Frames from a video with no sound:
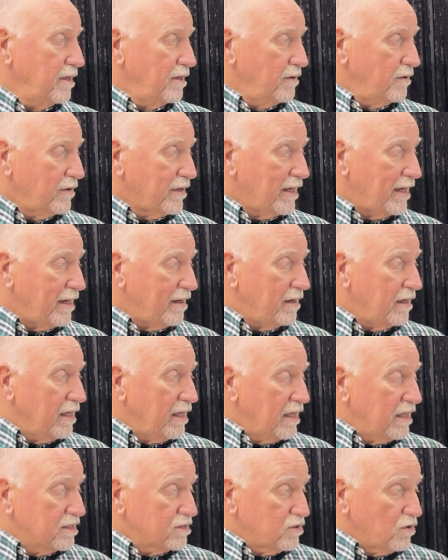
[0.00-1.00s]
Okay?
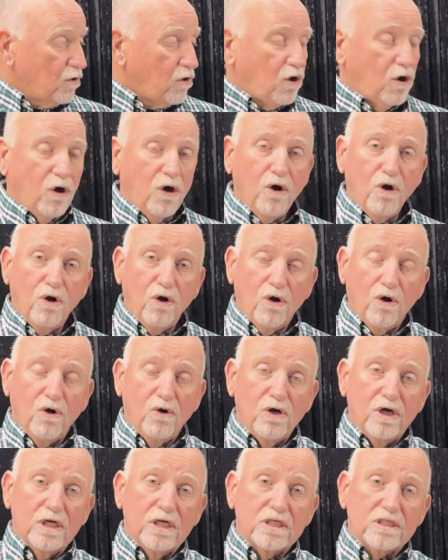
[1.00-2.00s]
So
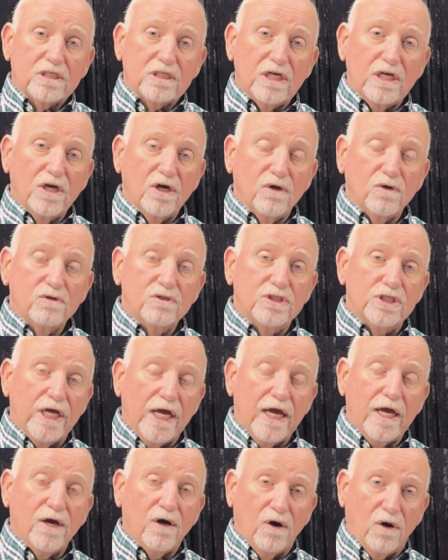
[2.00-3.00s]
cojo,
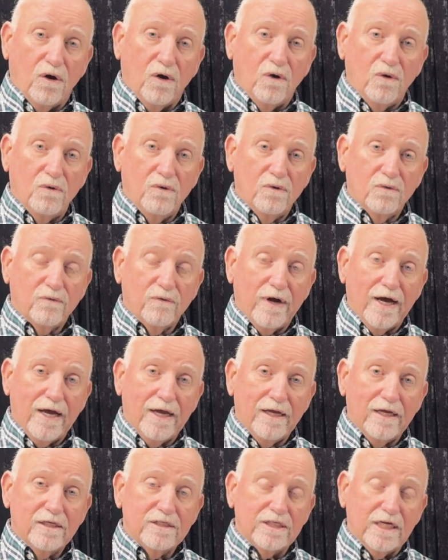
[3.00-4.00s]
C-O-J-O,
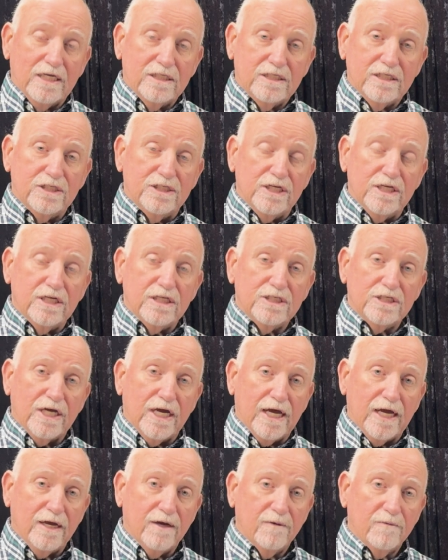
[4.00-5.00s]
right? Change the G to
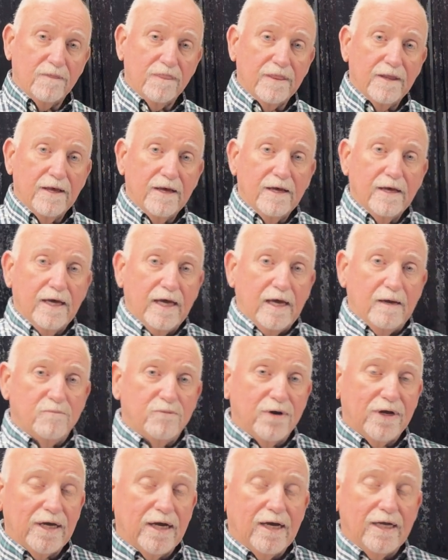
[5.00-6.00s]
J. And
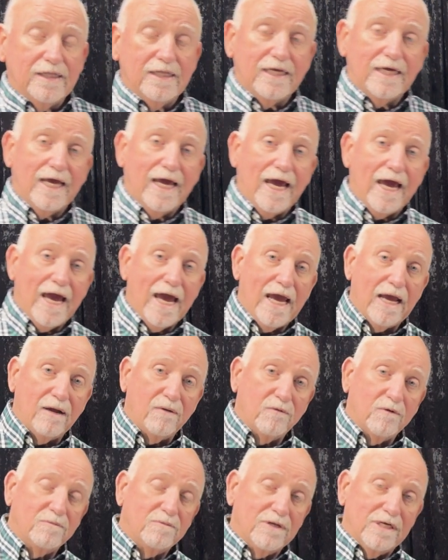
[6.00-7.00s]
bring on the A,
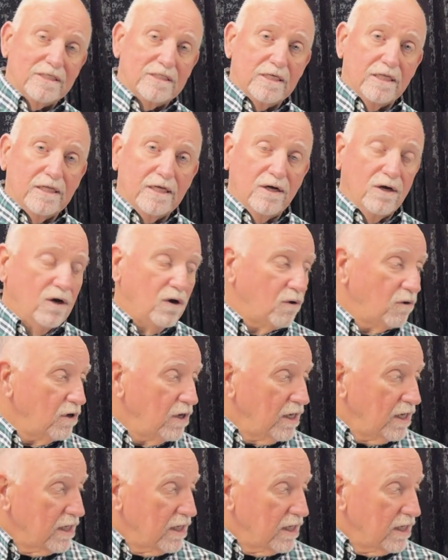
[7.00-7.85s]
replacing the O.